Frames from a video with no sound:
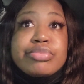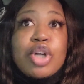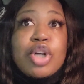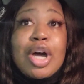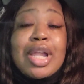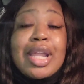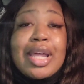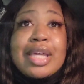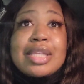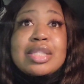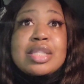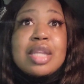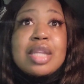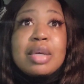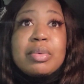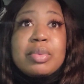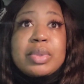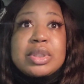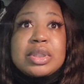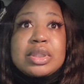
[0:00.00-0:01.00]
All I ate
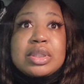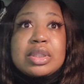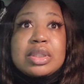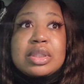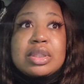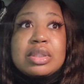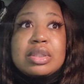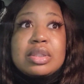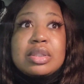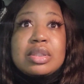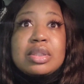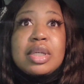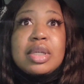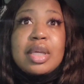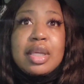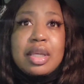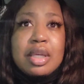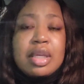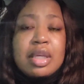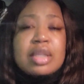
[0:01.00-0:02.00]
today was
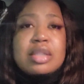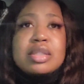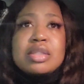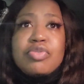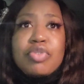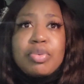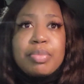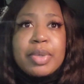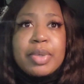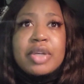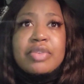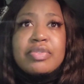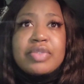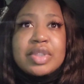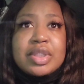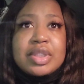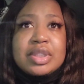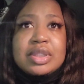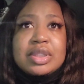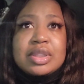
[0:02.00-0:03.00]
eggs for
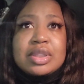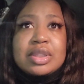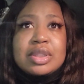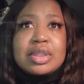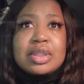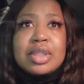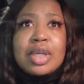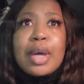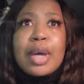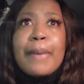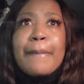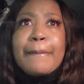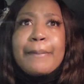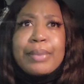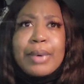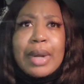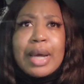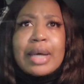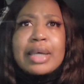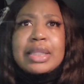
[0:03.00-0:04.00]
breakfast,
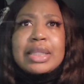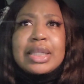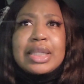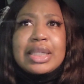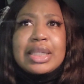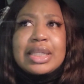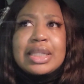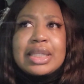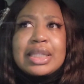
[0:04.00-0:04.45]
broccoli,